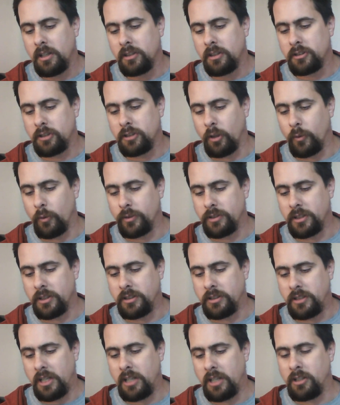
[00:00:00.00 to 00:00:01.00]
So it's a
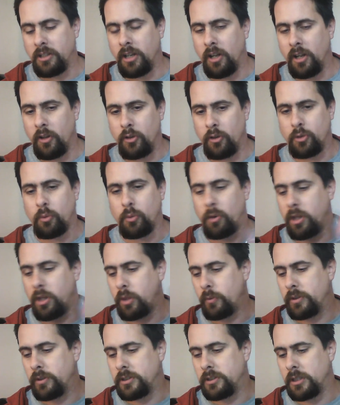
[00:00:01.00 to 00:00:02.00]

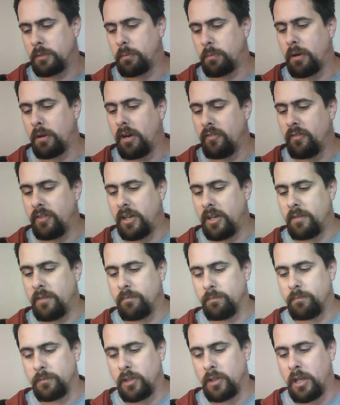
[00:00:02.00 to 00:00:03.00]
$10.23
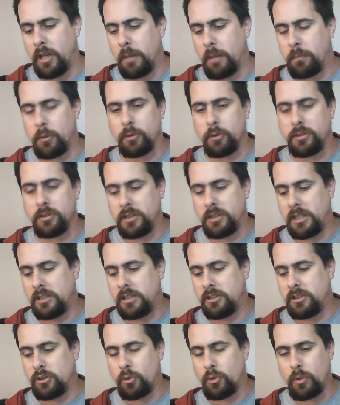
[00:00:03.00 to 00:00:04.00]
profit. The net
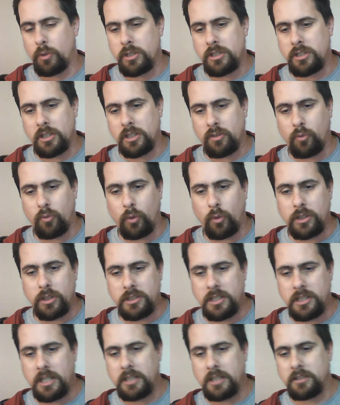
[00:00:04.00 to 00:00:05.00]
proceeds is
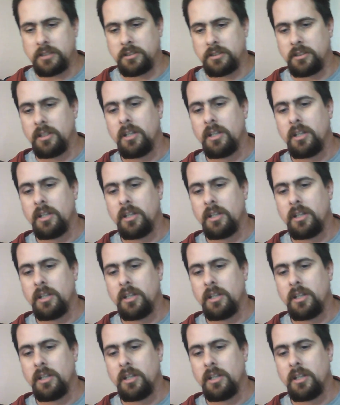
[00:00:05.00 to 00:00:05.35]
$26.46.